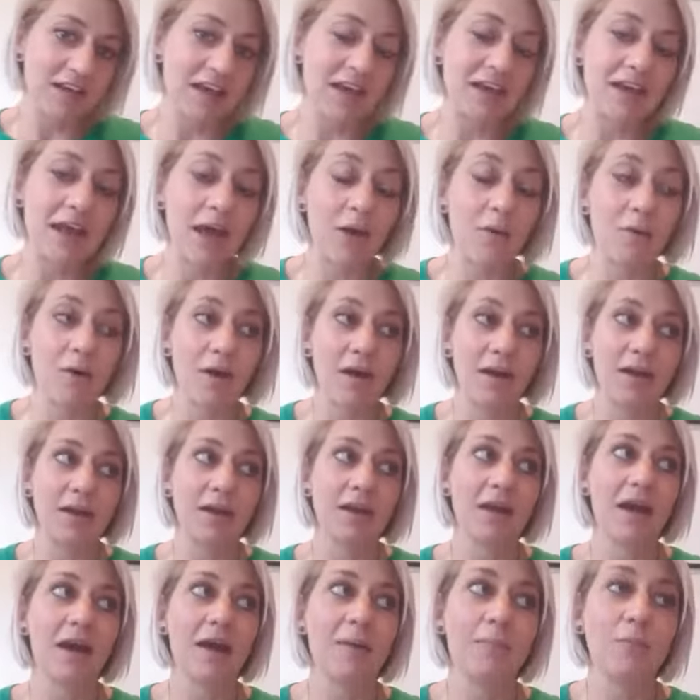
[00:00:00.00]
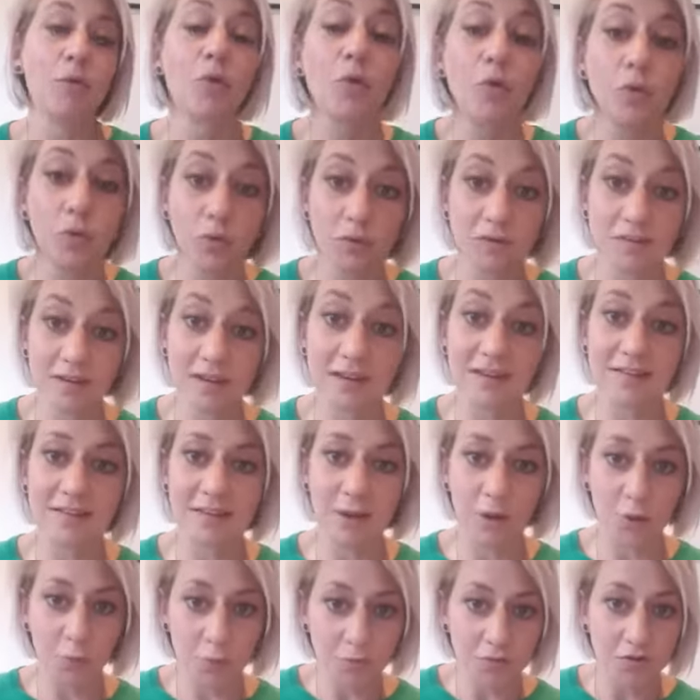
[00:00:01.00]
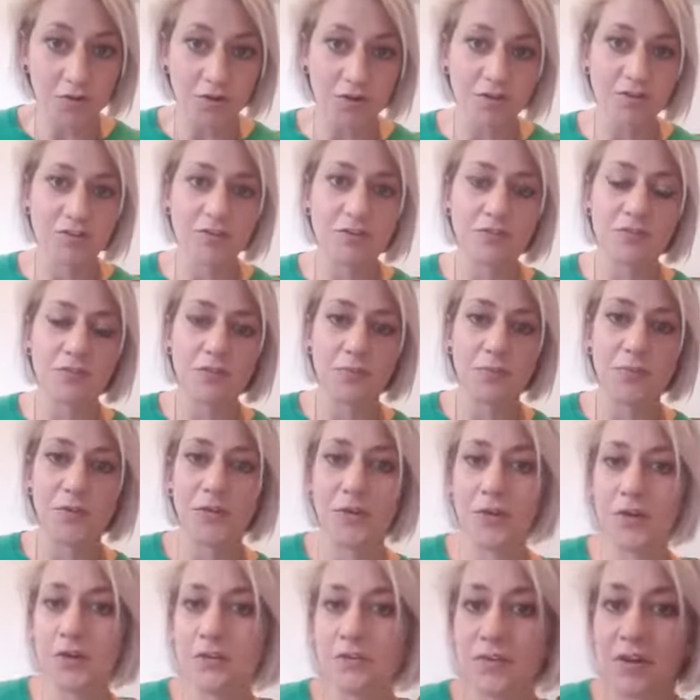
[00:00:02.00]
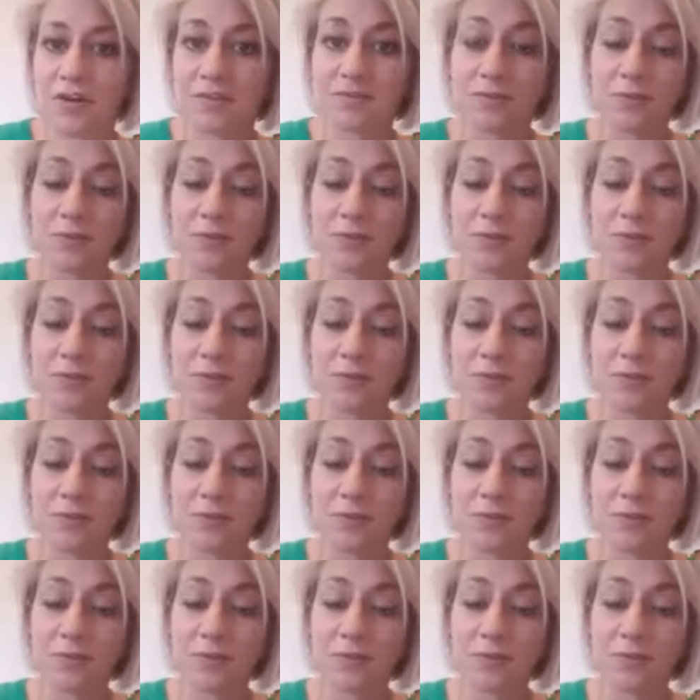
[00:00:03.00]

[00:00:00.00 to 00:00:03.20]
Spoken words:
and how I called in that opportunity from the universe.